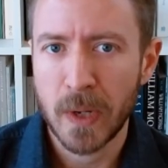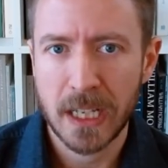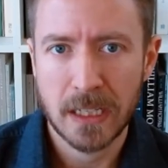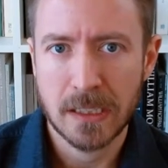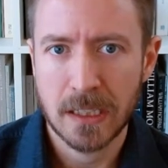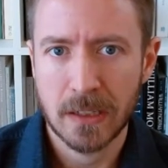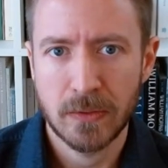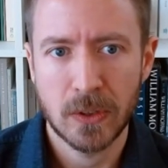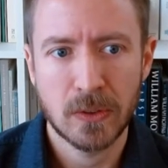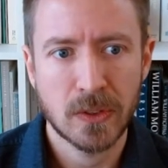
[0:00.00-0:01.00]
ways that
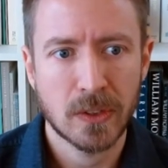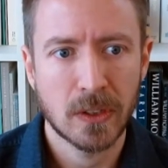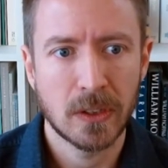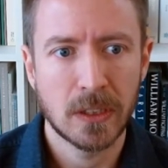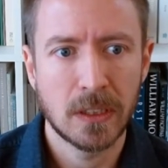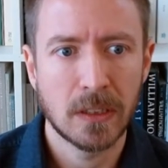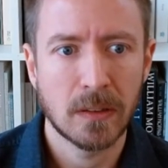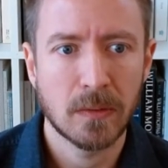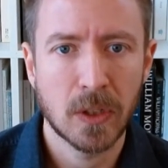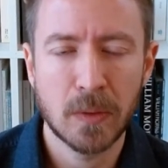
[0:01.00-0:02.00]
folks could
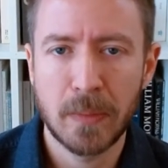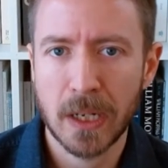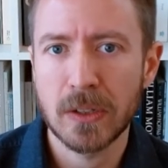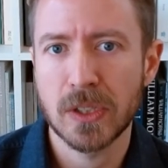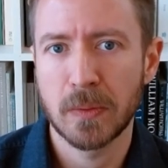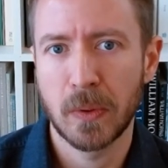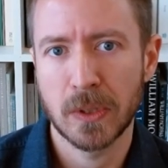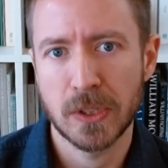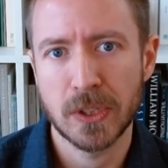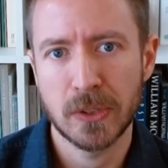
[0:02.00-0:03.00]
could better
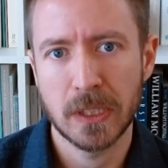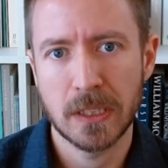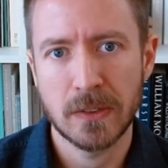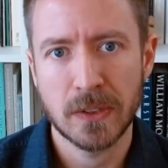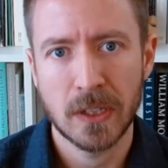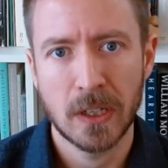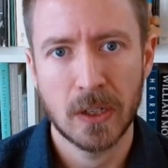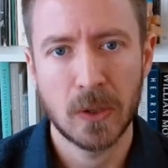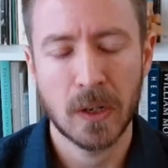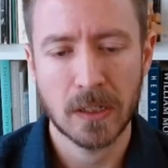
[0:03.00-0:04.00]
support students
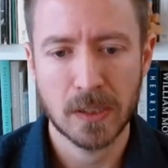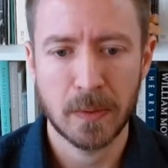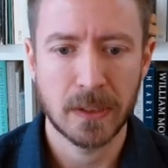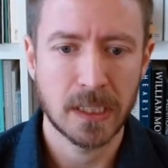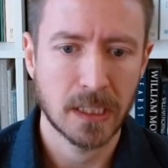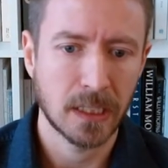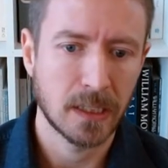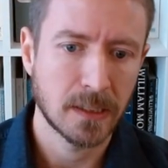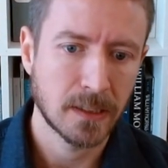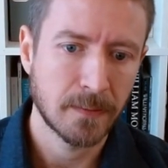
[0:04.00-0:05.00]
who are experiencing
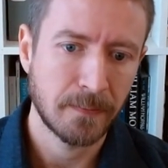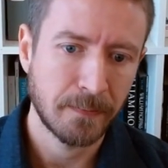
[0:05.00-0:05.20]
this?